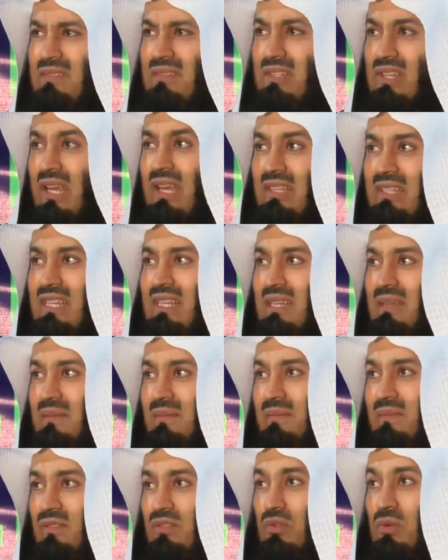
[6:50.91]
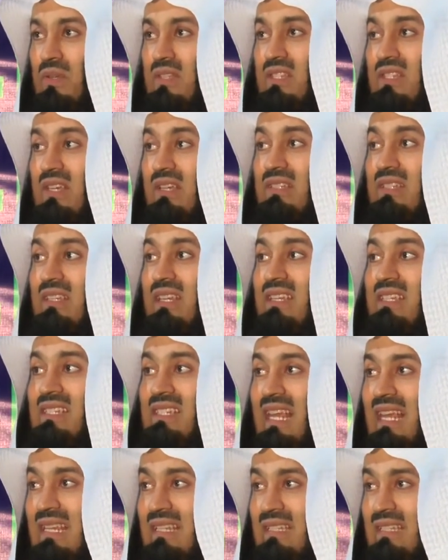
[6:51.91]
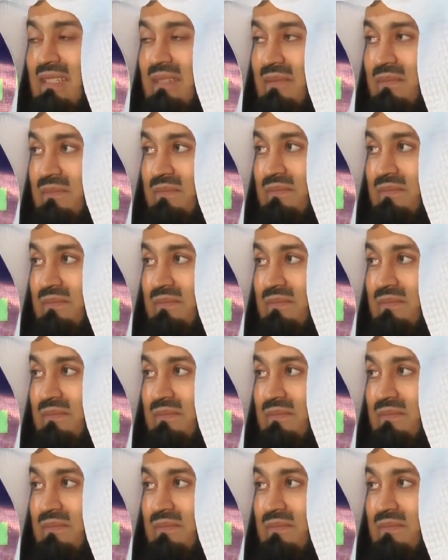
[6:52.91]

dirty to a certain extent.